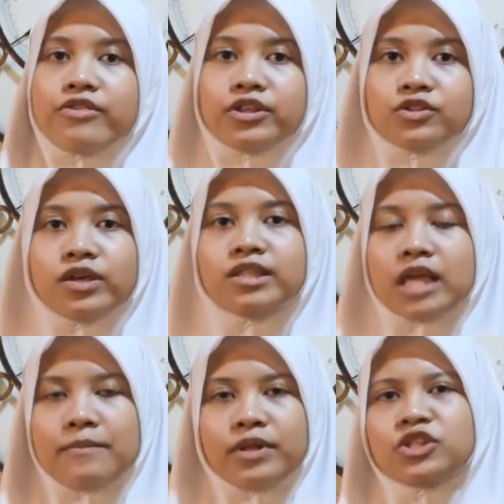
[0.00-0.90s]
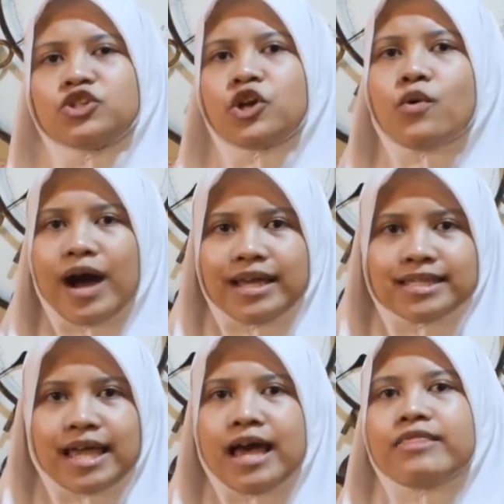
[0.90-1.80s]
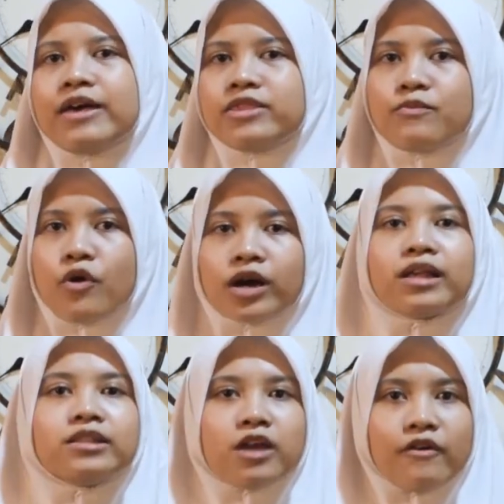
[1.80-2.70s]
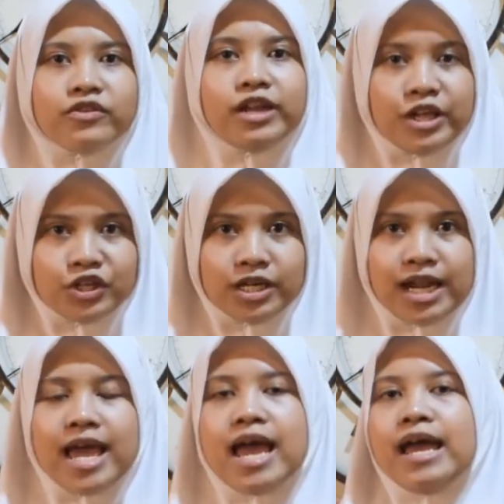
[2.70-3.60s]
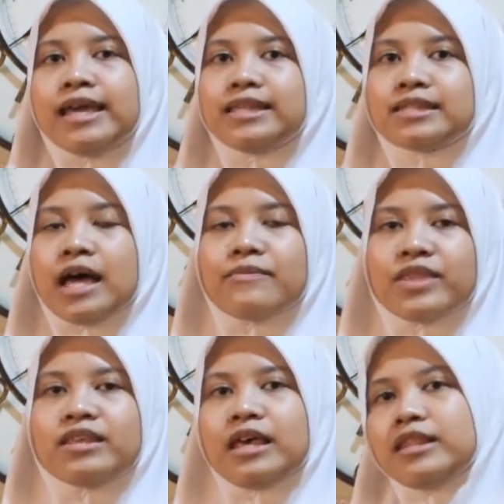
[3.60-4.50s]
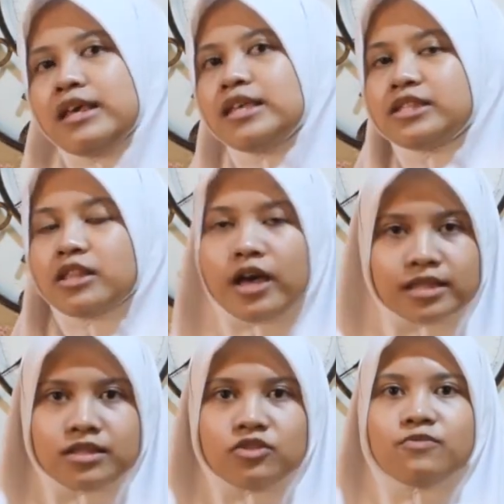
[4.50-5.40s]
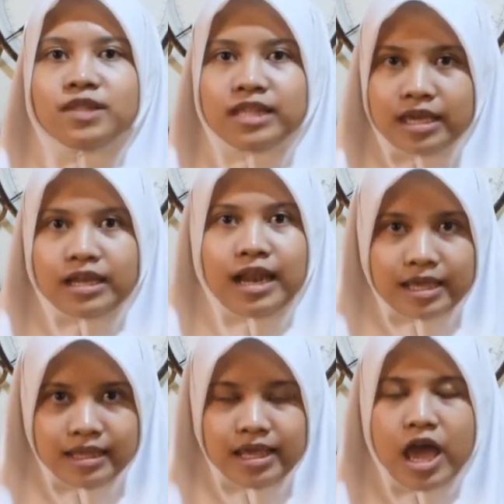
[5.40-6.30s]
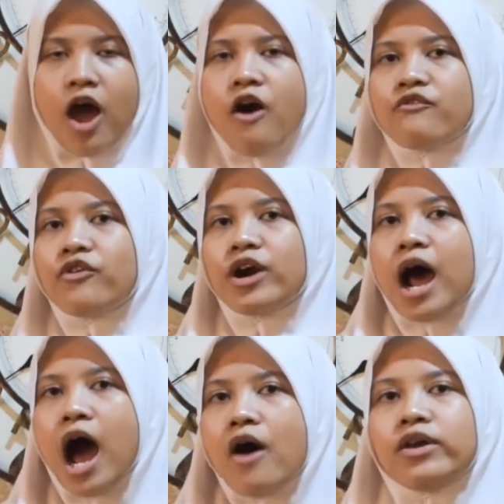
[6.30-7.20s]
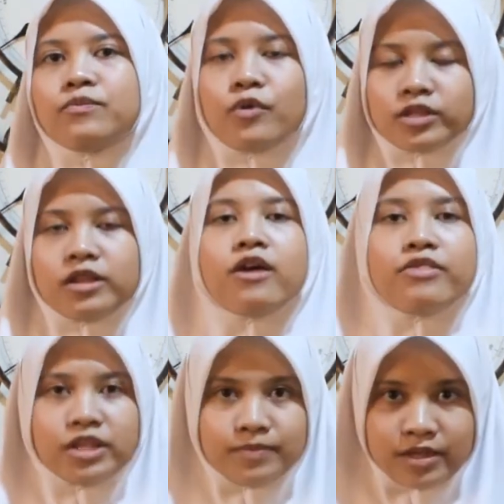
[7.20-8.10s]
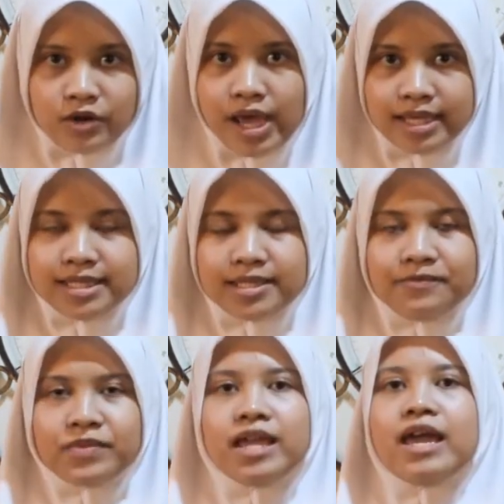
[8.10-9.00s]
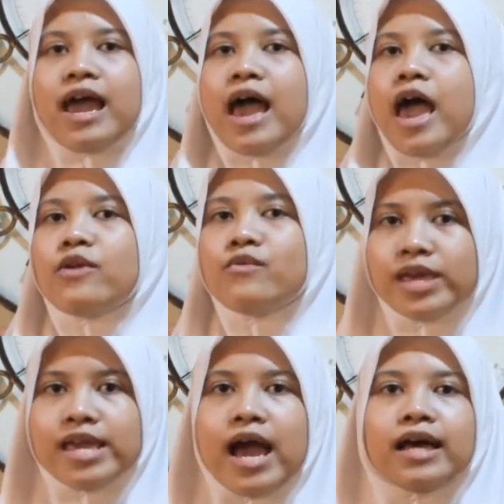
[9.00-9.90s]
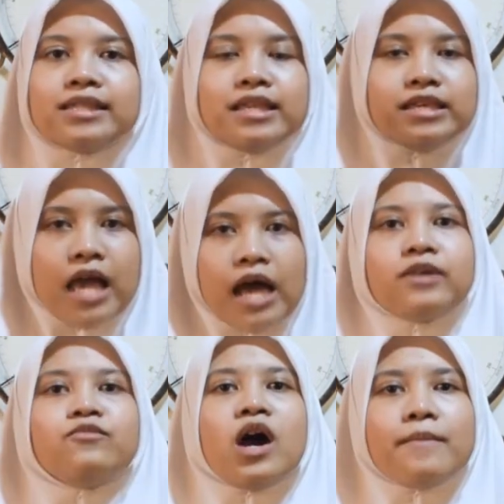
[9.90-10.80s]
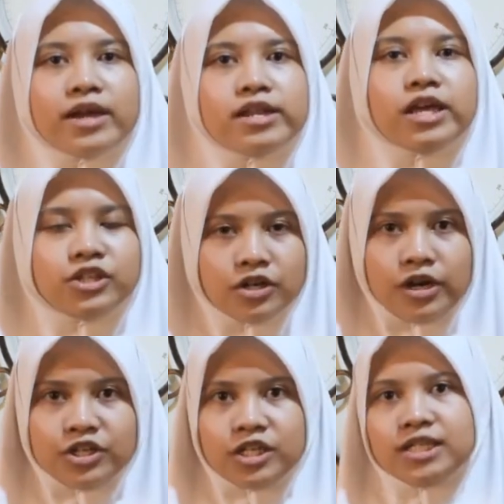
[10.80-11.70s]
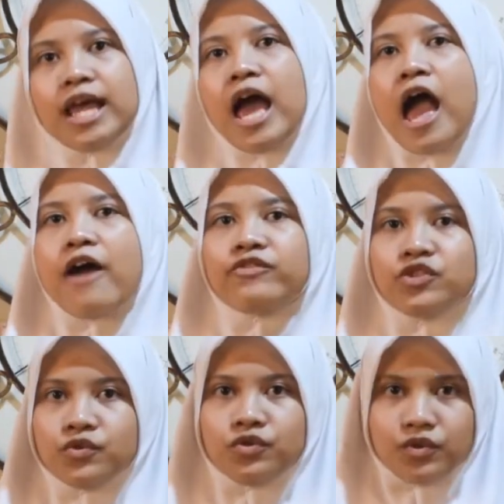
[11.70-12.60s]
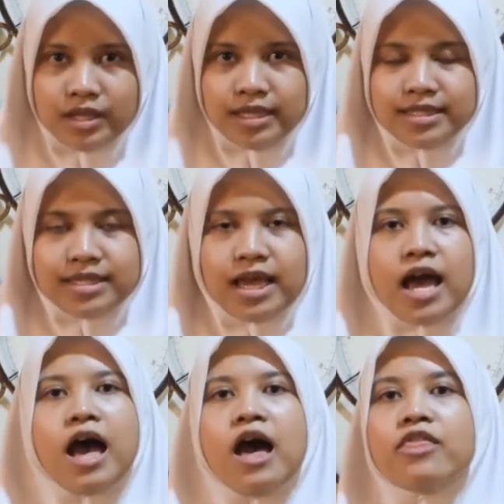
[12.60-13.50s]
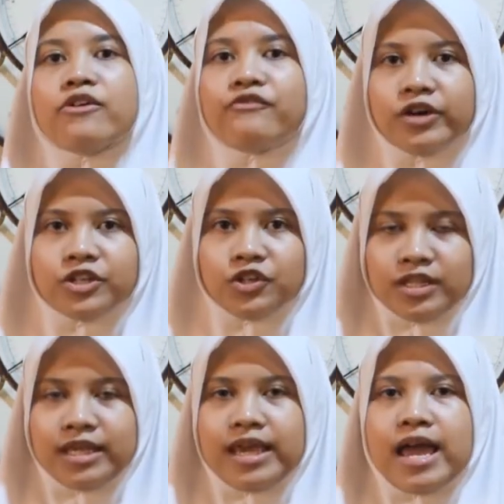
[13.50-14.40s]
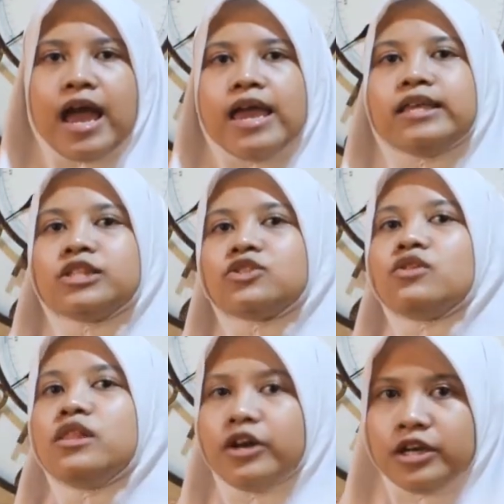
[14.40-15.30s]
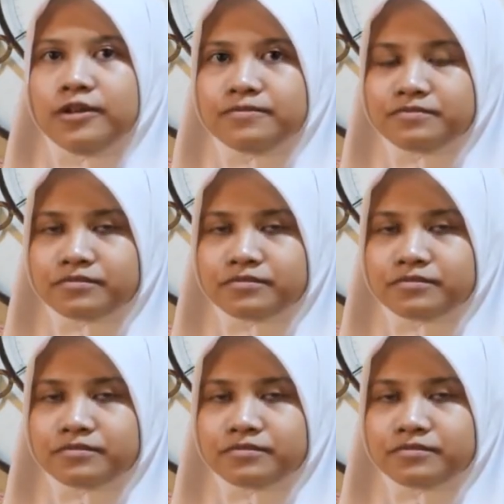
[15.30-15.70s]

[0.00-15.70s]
These two examples show us that the morality of the nation is something that is not to be taken lightly for how important this matter is. And we, as the young Muhammadiyah generations, have to do this. The first duty is to learn